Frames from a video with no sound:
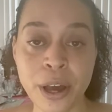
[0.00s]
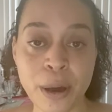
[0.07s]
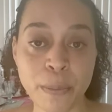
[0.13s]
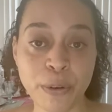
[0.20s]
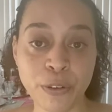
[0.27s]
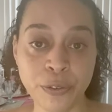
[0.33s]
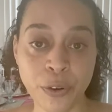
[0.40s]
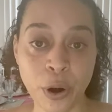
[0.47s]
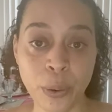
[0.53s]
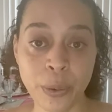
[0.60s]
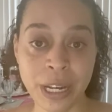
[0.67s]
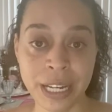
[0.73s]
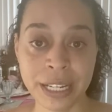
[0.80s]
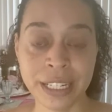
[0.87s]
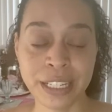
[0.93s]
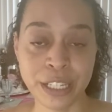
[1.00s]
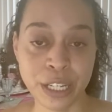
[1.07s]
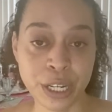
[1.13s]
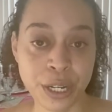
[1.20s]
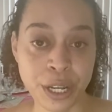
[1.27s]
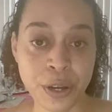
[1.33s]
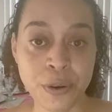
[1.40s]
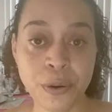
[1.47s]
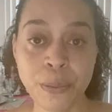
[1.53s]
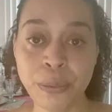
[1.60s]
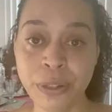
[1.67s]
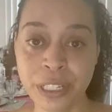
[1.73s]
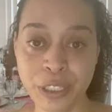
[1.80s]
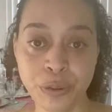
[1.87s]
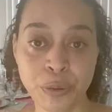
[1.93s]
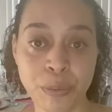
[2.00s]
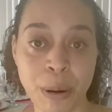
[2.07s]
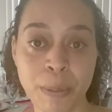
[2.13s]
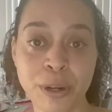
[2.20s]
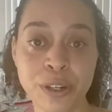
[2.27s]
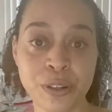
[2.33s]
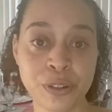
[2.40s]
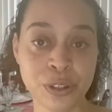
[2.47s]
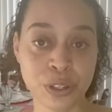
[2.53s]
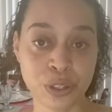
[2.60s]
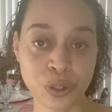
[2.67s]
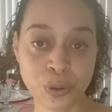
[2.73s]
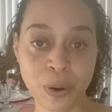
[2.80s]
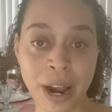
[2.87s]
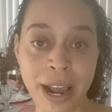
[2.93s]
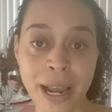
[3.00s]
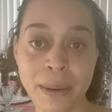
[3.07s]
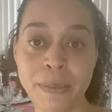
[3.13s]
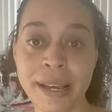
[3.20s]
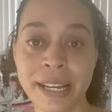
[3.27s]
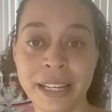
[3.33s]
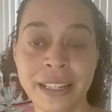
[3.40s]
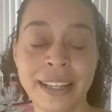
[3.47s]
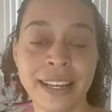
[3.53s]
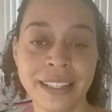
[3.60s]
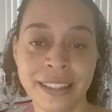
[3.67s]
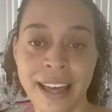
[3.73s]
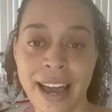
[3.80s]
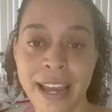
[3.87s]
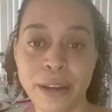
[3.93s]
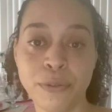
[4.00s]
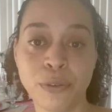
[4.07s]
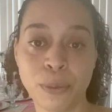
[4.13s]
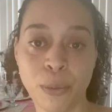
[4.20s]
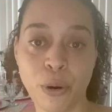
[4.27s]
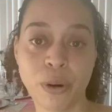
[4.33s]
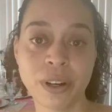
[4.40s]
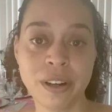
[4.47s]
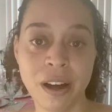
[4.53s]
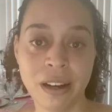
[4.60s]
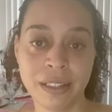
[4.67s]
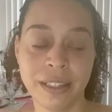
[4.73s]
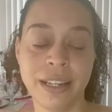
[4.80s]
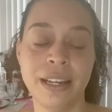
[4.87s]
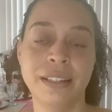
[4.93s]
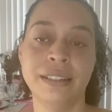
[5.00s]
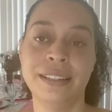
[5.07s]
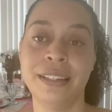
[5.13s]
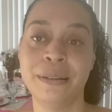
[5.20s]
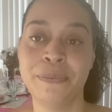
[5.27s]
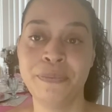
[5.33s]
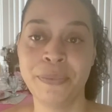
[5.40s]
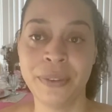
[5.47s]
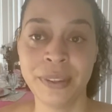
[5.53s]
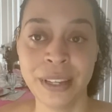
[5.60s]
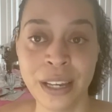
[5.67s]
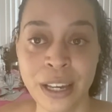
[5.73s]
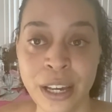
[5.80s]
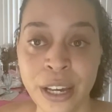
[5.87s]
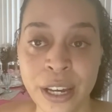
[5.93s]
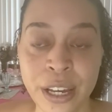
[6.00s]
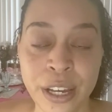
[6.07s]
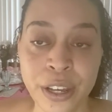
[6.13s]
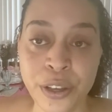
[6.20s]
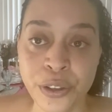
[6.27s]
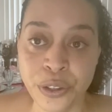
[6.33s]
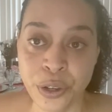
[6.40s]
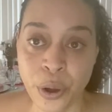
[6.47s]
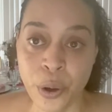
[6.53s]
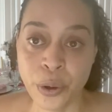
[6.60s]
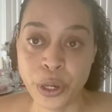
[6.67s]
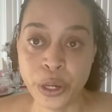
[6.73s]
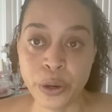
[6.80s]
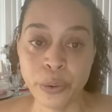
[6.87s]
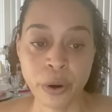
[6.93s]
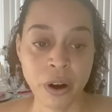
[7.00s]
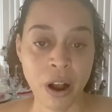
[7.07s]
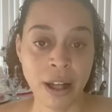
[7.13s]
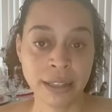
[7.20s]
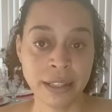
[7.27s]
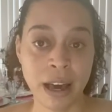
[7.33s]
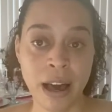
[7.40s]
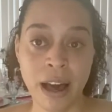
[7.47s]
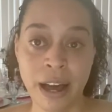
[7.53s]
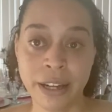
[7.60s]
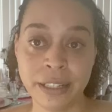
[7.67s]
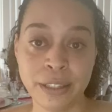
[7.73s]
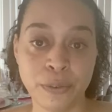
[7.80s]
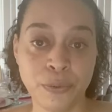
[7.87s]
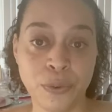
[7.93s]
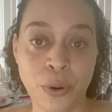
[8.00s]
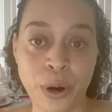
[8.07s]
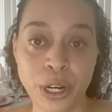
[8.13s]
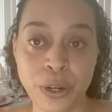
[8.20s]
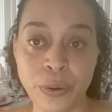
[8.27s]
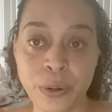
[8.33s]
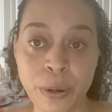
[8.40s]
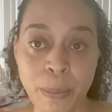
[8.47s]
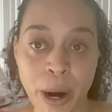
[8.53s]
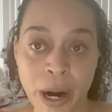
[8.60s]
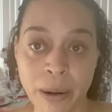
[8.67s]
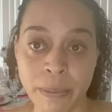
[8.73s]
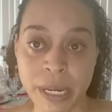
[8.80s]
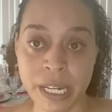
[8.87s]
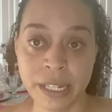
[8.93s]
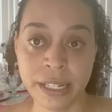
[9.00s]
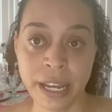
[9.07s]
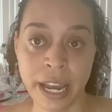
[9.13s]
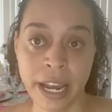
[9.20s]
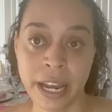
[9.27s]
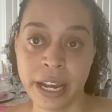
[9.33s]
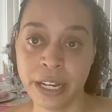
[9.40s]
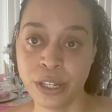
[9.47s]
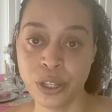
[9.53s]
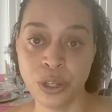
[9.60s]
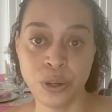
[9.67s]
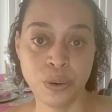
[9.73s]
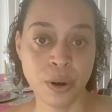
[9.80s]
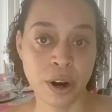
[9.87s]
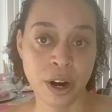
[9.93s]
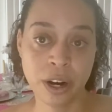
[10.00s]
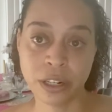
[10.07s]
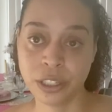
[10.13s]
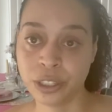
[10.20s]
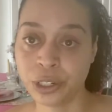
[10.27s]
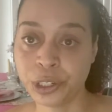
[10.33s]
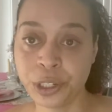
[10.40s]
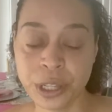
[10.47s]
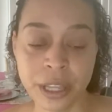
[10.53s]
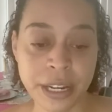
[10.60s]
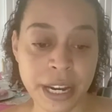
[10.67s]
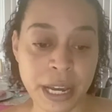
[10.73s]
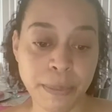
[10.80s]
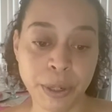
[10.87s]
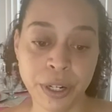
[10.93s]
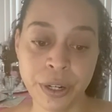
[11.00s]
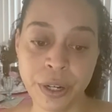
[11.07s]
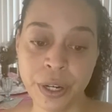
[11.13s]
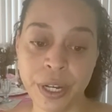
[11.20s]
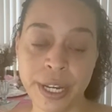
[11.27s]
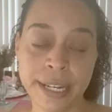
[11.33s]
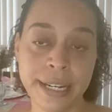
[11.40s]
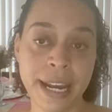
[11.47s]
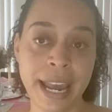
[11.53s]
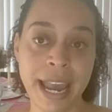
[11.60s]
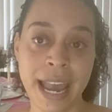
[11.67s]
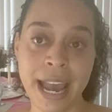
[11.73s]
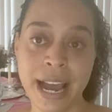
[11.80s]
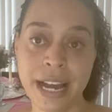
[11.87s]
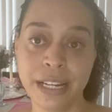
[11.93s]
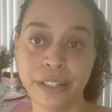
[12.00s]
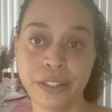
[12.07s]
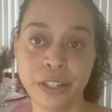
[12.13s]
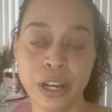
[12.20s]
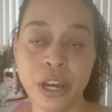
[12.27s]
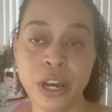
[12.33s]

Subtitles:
Before we continue, please remember to subscribe and click like for more content. So you are on the hunt for a new apartment and you are searching the neighborhood and